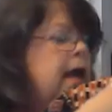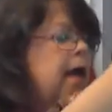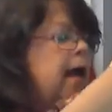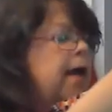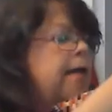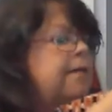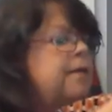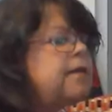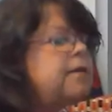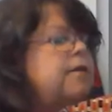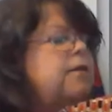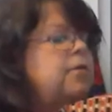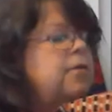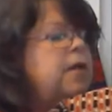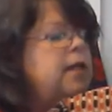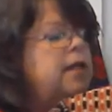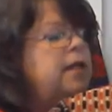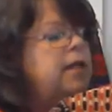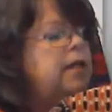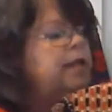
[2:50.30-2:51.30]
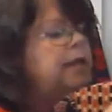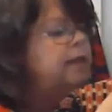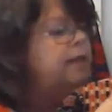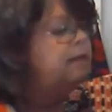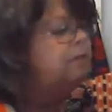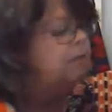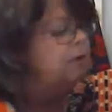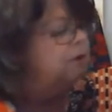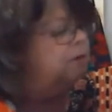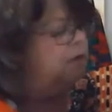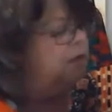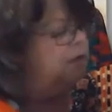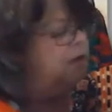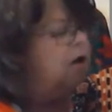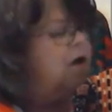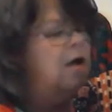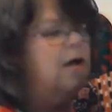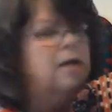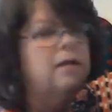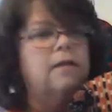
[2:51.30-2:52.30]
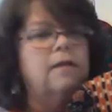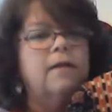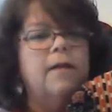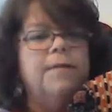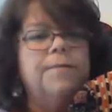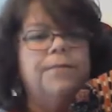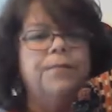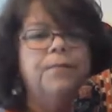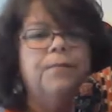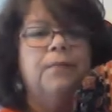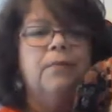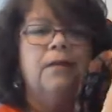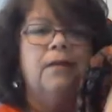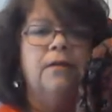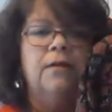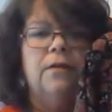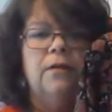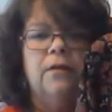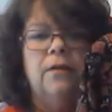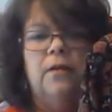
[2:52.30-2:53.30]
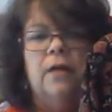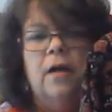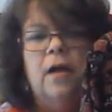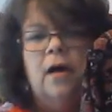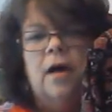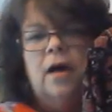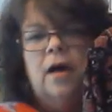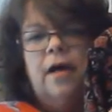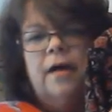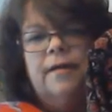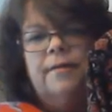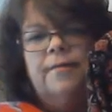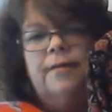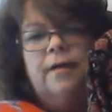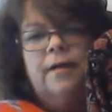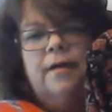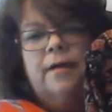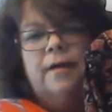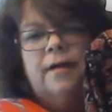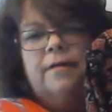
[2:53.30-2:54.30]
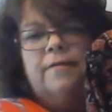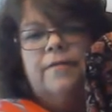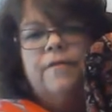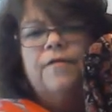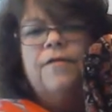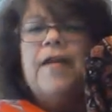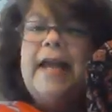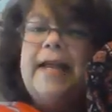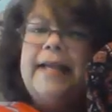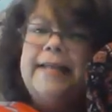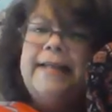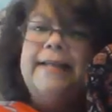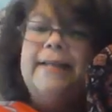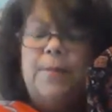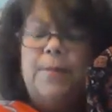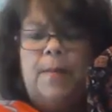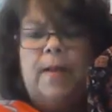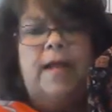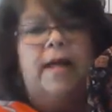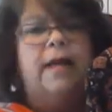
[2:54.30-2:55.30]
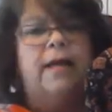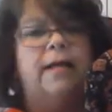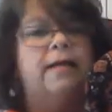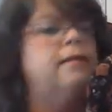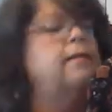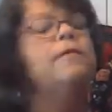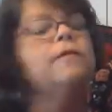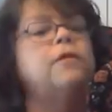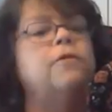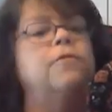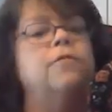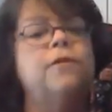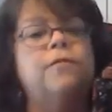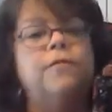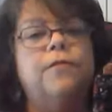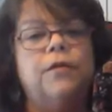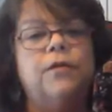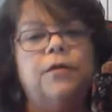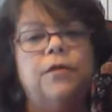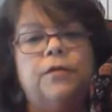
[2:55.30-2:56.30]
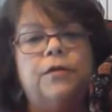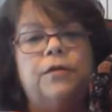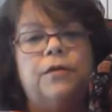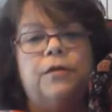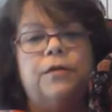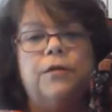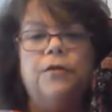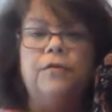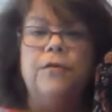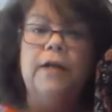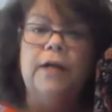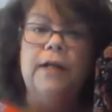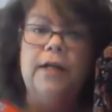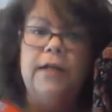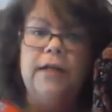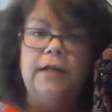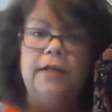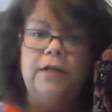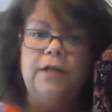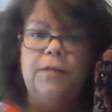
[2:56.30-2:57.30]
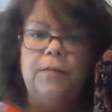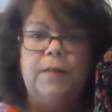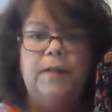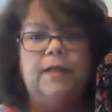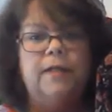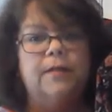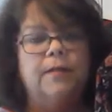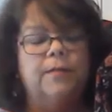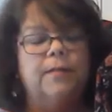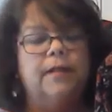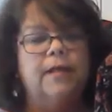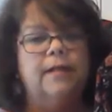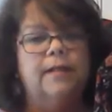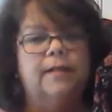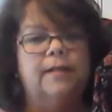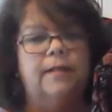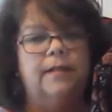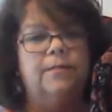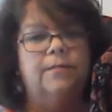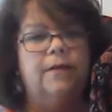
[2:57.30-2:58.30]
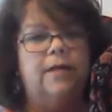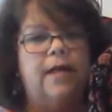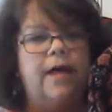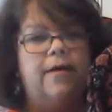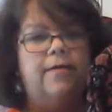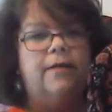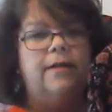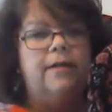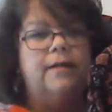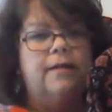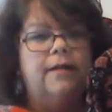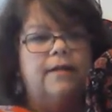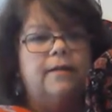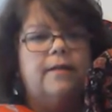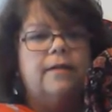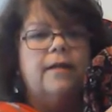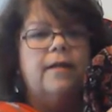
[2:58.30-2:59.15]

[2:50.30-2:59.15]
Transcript: And this one is what we call a faced band. So we've used a 3-inch piece plus seam allowances.